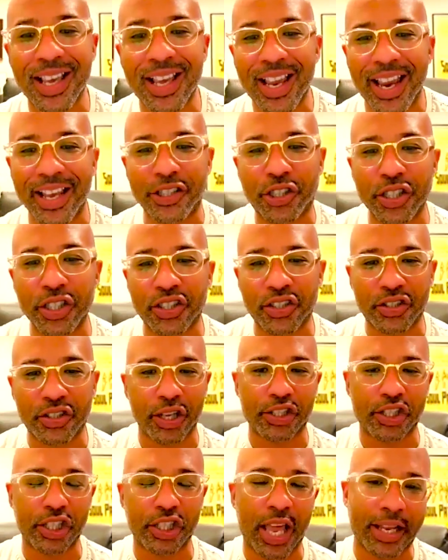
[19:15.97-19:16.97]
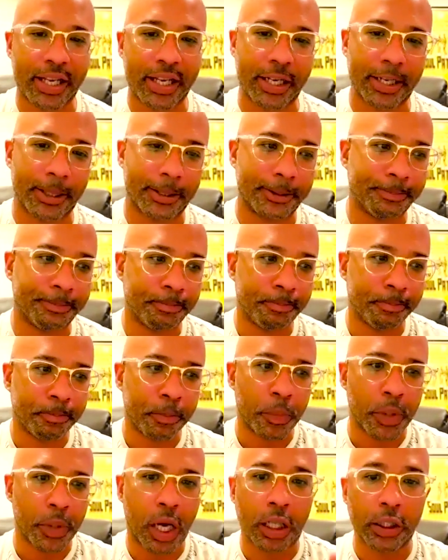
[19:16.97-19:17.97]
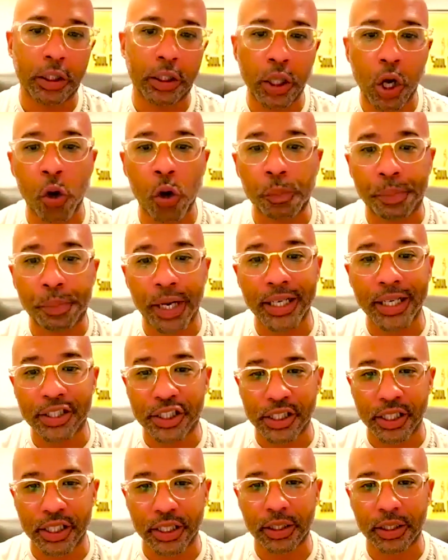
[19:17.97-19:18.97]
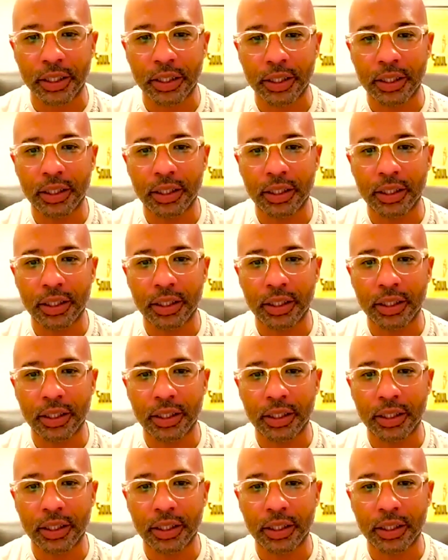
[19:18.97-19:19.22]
It's just such like a low budget